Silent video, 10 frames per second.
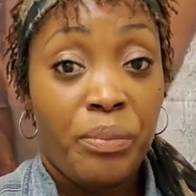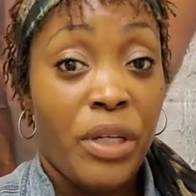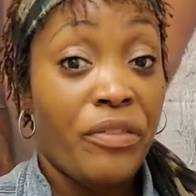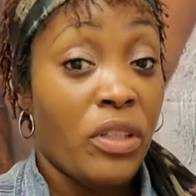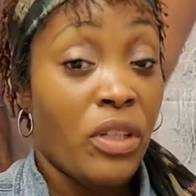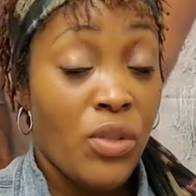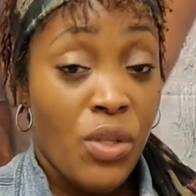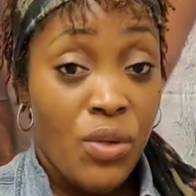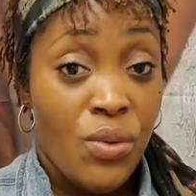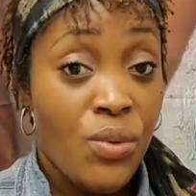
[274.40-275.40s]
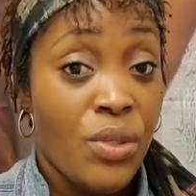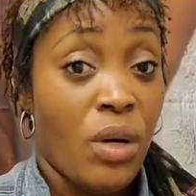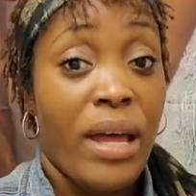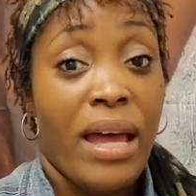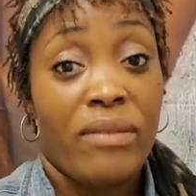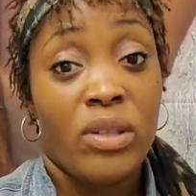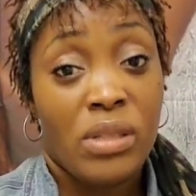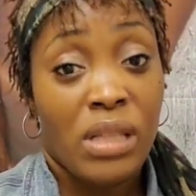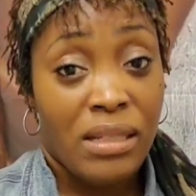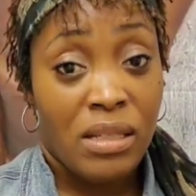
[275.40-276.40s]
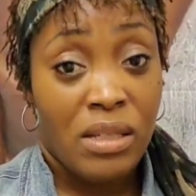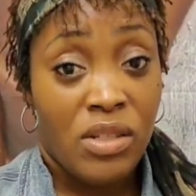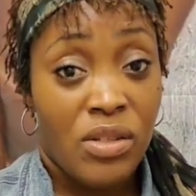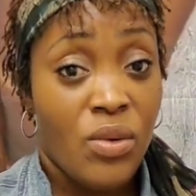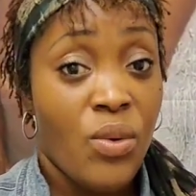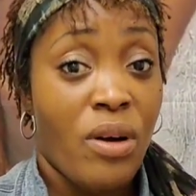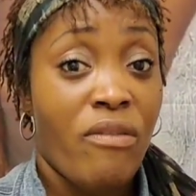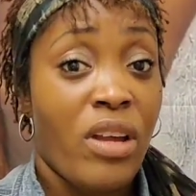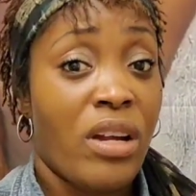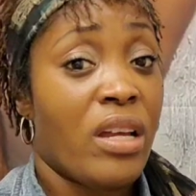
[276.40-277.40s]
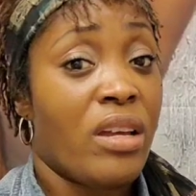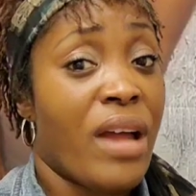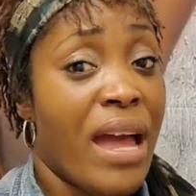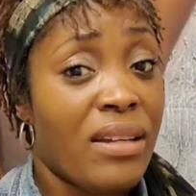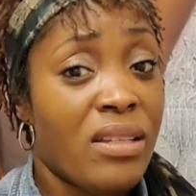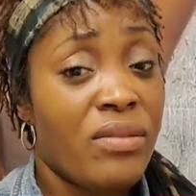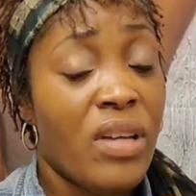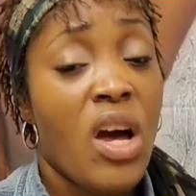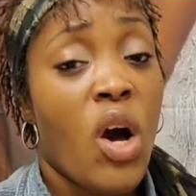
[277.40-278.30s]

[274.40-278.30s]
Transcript: But for those of you who don't have those locticians who are very interactive,